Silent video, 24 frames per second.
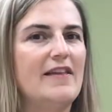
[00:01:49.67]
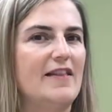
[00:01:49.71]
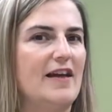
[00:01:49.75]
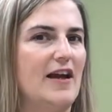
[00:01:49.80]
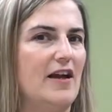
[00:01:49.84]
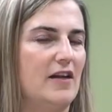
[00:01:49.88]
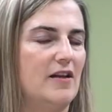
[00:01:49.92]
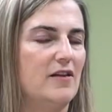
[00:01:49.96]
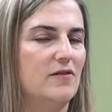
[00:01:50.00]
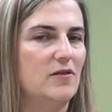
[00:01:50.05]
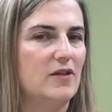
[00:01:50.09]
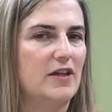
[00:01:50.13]

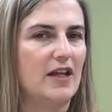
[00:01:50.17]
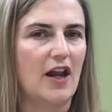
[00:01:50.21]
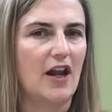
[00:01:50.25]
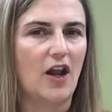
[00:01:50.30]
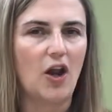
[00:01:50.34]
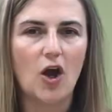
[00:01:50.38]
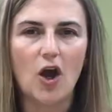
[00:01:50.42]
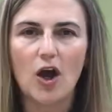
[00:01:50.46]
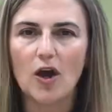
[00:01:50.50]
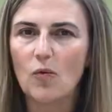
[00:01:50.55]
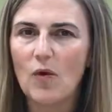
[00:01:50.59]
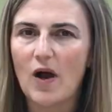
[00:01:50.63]
They get
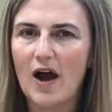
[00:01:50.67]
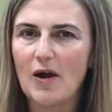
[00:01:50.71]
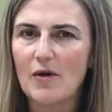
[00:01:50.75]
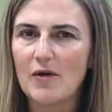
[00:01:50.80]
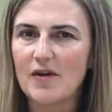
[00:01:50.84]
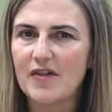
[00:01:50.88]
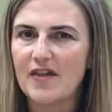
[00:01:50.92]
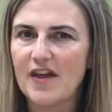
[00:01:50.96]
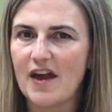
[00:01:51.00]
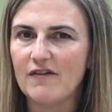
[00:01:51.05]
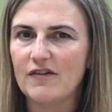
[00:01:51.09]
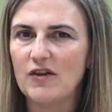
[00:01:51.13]
along well
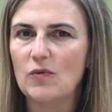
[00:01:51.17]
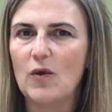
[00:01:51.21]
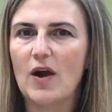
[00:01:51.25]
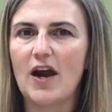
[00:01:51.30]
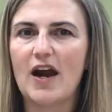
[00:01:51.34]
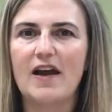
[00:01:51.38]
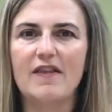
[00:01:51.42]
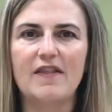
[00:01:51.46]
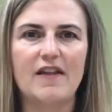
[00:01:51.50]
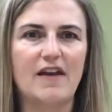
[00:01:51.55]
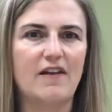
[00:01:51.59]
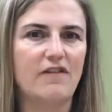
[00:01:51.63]
with
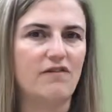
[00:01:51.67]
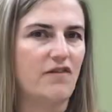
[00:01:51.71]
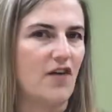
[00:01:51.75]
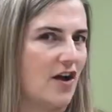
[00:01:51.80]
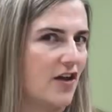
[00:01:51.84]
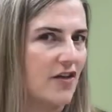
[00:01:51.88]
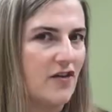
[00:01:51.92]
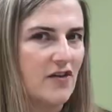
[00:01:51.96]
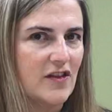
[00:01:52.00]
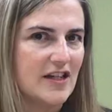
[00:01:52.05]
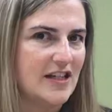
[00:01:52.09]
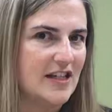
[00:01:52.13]
everyone, they
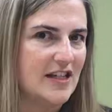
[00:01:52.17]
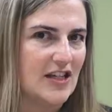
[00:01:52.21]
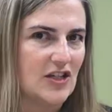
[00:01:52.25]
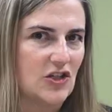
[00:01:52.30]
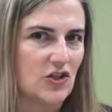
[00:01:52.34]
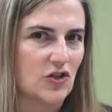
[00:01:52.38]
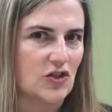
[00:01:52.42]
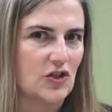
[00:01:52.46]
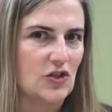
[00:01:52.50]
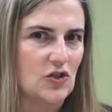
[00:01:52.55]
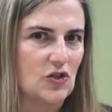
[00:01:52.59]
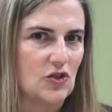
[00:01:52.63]
follow the
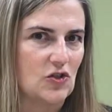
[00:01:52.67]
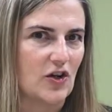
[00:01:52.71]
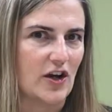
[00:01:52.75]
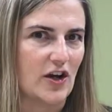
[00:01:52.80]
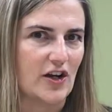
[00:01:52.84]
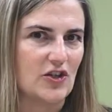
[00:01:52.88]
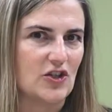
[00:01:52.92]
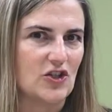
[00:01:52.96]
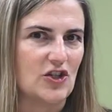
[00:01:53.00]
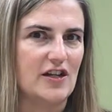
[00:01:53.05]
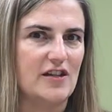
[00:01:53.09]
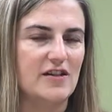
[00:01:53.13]
teacher's
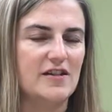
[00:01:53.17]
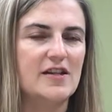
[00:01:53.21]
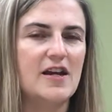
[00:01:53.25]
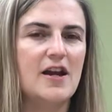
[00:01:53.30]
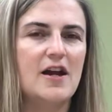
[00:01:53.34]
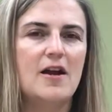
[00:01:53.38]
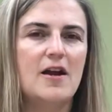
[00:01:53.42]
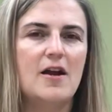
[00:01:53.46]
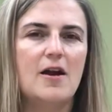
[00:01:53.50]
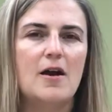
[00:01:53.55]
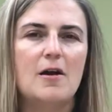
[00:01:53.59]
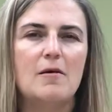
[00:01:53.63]
instructions,
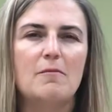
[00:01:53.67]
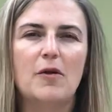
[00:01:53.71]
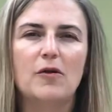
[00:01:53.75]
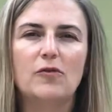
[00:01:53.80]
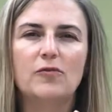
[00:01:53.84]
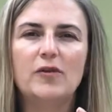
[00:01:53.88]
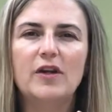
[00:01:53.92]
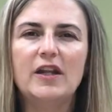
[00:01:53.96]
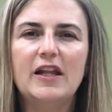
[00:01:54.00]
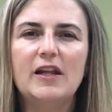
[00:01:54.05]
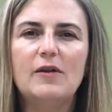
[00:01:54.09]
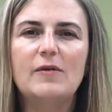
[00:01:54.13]

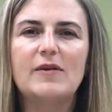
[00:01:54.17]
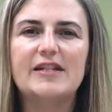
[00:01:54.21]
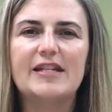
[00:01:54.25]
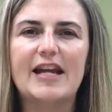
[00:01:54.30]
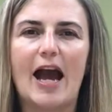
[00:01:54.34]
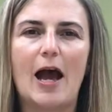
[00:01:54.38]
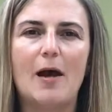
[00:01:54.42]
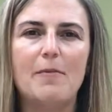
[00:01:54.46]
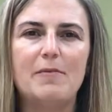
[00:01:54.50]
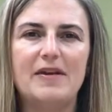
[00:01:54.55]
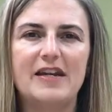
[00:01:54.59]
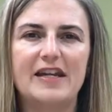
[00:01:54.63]
but really what's
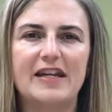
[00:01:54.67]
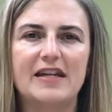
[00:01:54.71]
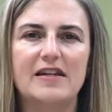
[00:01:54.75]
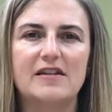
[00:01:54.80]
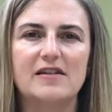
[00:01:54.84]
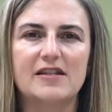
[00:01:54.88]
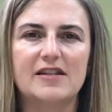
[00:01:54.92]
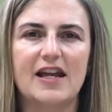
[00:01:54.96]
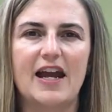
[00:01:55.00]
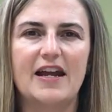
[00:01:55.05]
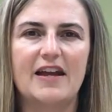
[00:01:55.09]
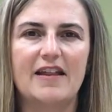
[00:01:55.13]
happening
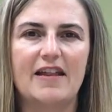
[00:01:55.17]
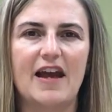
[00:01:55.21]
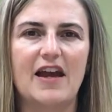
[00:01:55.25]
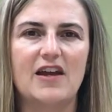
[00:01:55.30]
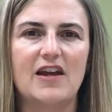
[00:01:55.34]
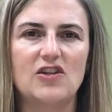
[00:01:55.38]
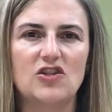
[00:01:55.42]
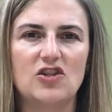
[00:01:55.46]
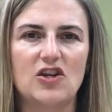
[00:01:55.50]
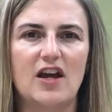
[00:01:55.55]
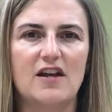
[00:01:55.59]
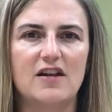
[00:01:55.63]
inside of
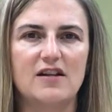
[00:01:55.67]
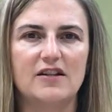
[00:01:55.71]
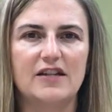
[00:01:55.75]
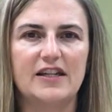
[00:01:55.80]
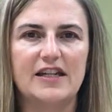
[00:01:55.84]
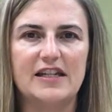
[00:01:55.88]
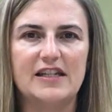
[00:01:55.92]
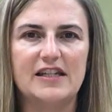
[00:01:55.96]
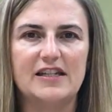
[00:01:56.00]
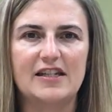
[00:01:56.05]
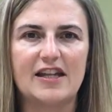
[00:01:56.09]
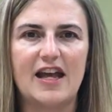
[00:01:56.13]
that child
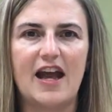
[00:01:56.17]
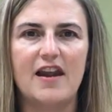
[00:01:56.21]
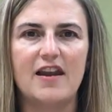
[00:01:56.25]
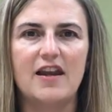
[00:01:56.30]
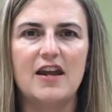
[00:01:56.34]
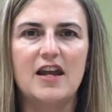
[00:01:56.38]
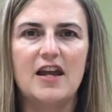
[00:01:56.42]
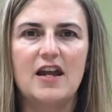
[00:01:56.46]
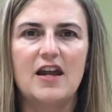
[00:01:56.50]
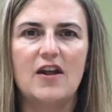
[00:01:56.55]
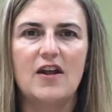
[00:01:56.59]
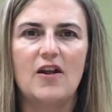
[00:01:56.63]
is that
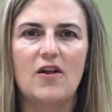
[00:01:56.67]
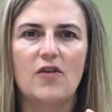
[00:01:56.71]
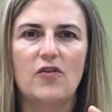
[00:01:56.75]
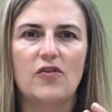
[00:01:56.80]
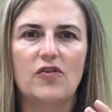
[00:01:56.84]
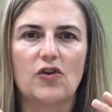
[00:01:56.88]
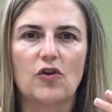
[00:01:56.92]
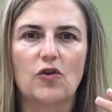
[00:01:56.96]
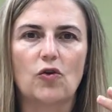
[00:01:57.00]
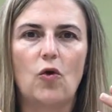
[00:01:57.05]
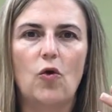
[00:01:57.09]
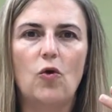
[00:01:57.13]

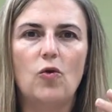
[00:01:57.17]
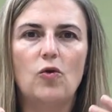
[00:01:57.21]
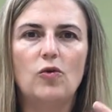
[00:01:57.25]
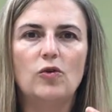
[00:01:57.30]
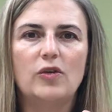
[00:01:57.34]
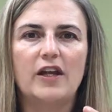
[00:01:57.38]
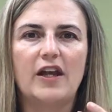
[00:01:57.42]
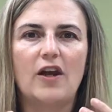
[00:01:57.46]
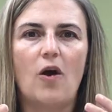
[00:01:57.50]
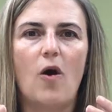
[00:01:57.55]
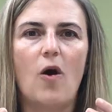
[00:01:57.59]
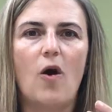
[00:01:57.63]
they're
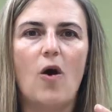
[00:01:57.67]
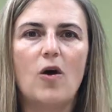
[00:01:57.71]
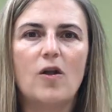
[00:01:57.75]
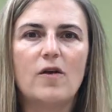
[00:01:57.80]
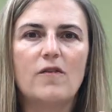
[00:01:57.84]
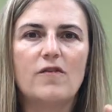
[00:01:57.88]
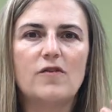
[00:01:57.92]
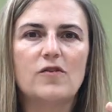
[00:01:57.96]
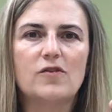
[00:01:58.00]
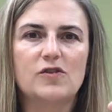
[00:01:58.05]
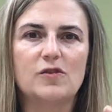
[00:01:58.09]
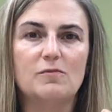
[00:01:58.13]
holding all
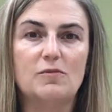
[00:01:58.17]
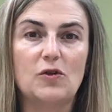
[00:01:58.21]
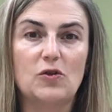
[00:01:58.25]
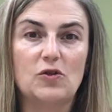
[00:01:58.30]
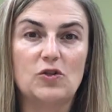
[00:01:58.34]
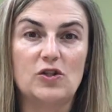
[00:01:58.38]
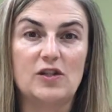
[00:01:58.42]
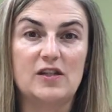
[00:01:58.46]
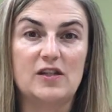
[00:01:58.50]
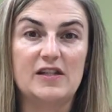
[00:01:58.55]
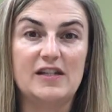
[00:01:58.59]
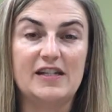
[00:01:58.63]
of those
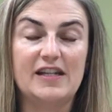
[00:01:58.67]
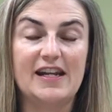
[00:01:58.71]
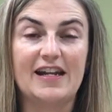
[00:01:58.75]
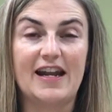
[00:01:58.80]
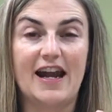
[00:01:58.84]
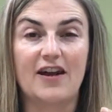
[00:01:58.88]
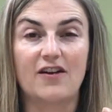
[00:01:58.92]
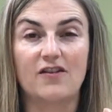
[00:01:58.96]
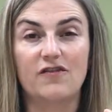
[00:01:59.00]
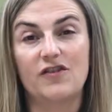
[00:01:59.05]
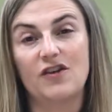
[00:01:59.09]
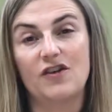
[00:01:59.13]
emotions in
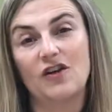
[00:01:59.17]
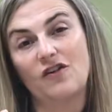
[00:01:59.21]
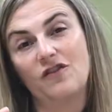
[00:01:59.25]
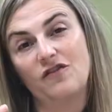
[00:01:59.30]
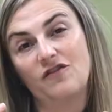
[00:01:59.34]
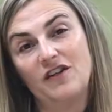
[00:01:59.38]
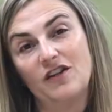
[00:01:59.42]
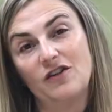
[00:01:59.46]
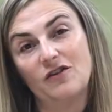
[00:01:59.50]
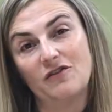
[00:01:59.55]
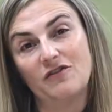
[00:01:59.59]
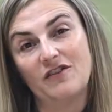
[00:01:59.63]
out of their
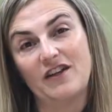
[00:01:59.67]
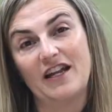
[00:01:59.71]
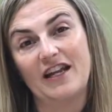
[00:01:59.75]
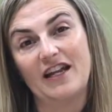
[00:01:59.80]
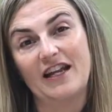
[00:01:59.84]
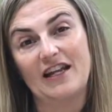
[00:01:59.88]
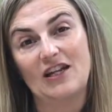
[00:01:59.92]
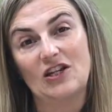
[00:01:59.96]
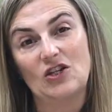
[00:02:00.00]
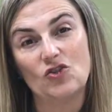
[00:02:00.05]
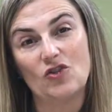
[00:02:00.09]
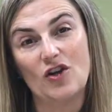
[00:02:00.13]
fear of
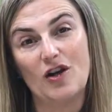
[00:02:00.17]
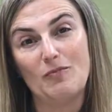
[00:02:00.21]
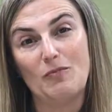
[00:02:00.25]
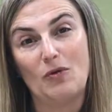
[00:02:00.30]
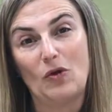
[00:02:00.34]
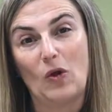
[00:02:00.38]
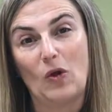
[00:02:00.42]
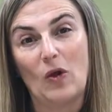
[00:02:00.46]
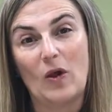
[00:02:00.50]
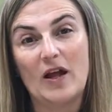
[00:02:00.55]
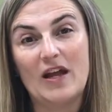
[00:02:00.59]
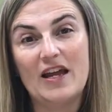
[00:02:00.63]
getting in
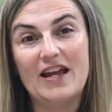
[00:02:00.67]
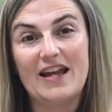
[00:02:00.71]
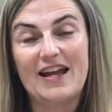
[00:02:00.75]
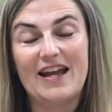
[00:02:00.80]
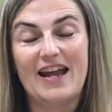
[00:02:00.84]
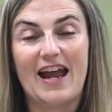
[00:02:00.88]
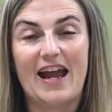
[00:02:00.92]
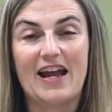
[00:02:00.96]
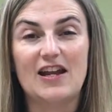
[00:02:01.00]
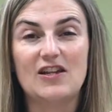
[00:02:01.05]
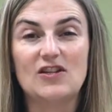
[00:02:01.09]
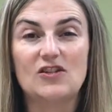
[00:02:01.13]
trouble.
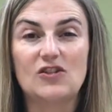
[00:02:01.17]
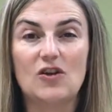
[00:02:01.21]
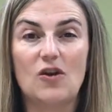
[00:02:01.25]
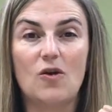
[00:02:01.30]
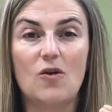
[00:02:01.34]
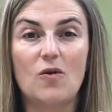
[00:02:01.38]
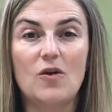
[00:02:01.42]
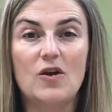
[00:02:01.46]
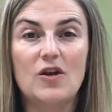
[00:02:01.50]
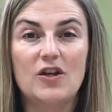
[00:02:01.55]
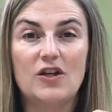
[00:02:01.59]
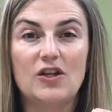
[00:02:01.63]
And
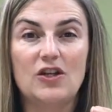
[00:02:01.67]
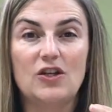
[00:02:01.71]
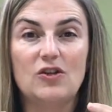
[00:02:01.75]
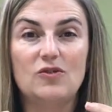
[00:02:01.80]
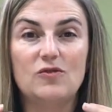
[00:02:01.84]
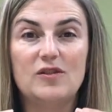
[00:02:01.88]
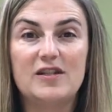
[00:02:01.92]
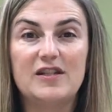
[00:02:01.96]
so you